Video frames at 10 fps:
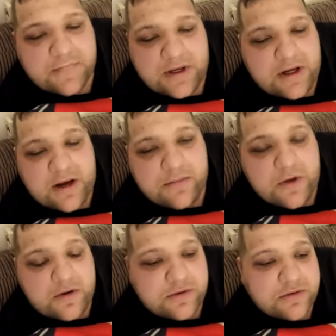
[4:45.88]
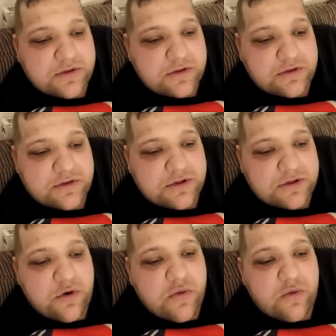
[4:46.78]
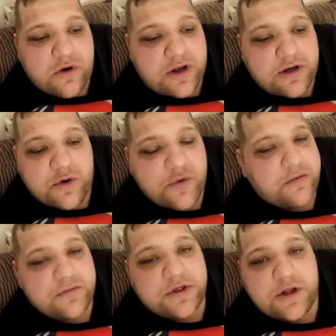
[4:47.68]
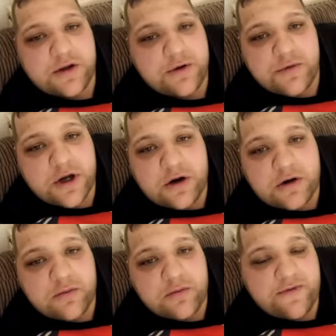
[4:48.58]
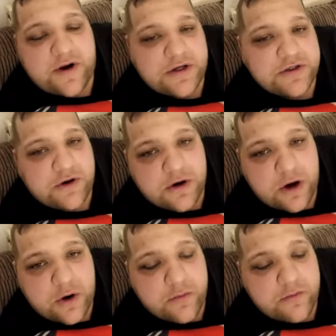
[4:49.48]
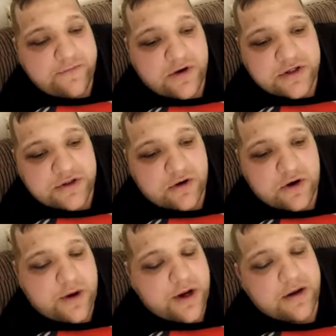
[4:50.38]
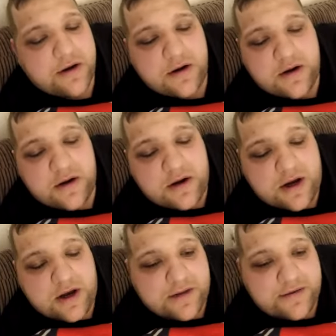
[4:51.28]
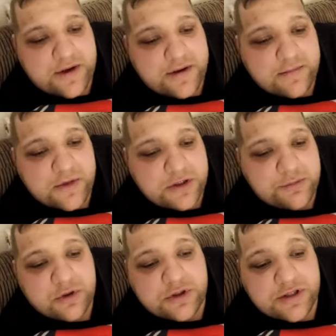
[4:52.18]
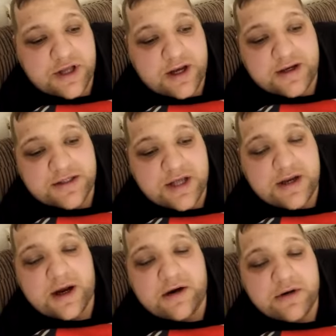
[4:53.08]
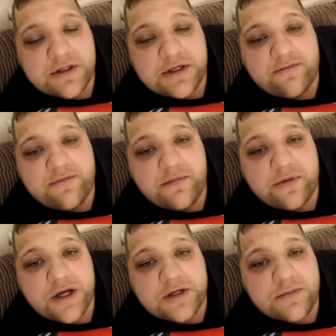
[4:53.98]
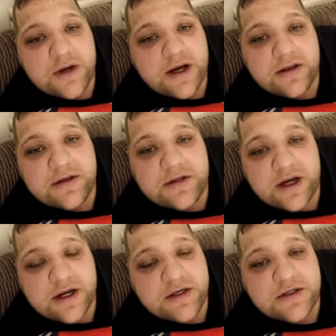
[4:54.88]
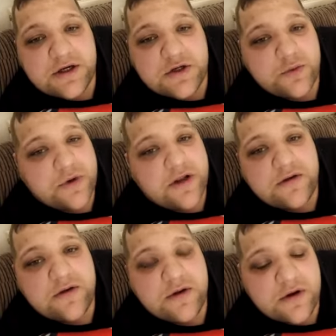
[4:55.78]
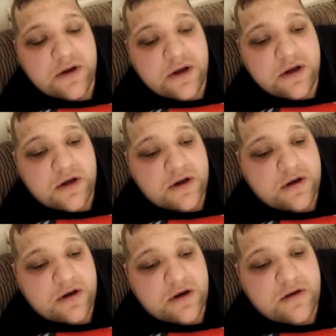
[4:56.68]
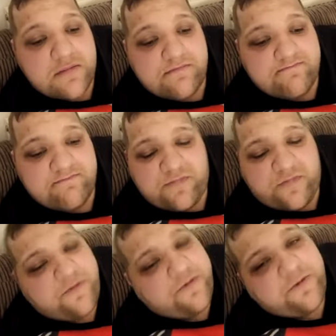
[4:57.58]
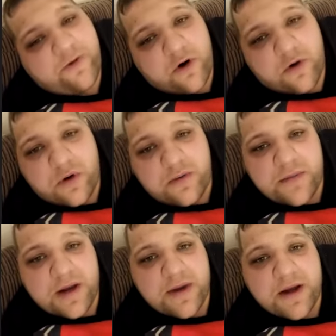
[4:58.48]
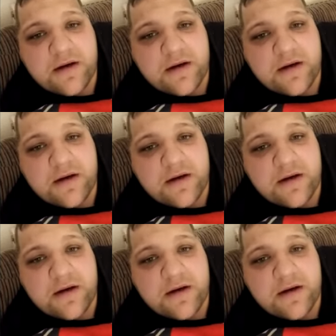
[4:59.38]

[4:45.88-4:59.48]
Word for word: I'm not too worried who comes to the New York. We're very strong at home. We're very strong away. And I think as much as like I said, Accrington have impressed me. I can I can see us winning um, four one maybe.